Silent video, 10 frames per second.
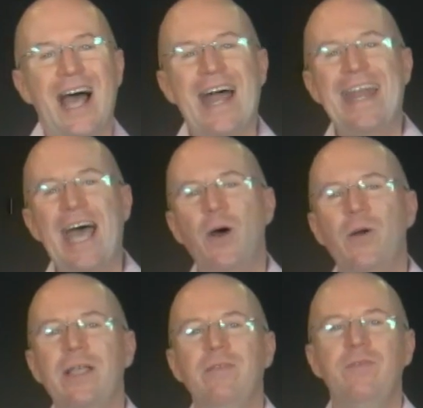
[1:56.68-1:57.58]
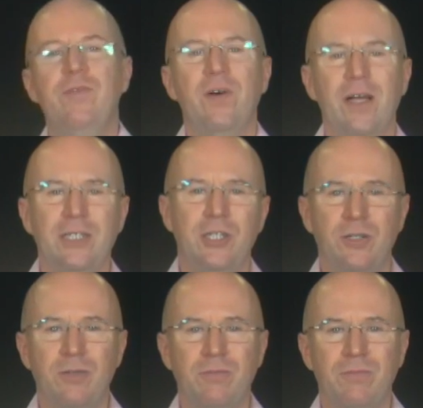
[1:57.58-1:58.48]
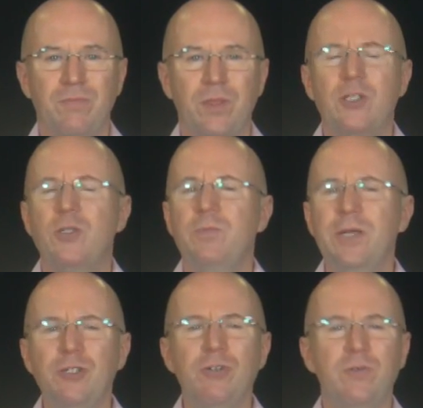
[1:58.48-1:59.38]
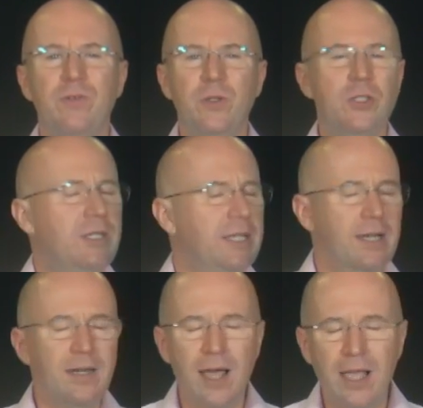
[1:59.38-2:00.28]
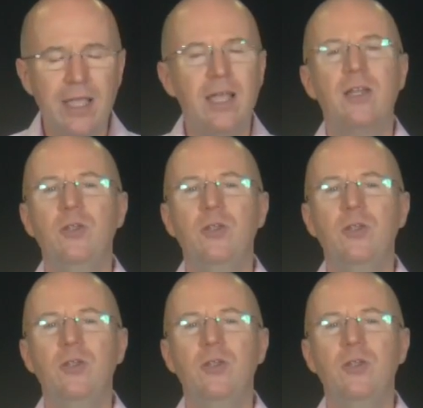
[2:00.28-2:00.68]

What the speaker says: I now invite you to picture a food you neither like